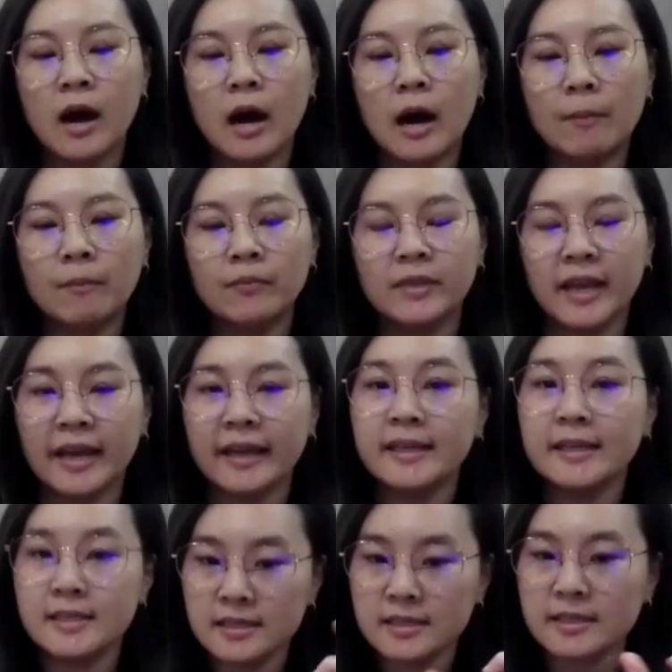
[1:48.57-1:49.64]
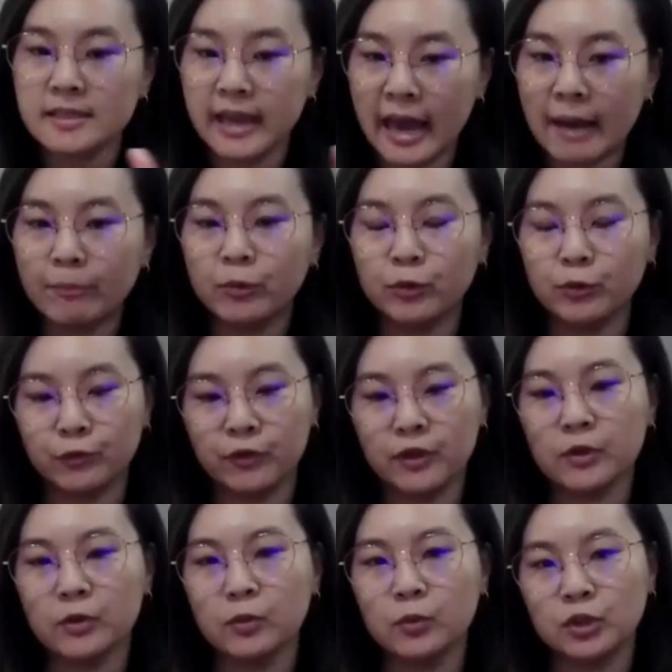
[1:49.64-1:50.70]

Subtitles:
There is this gap to fill,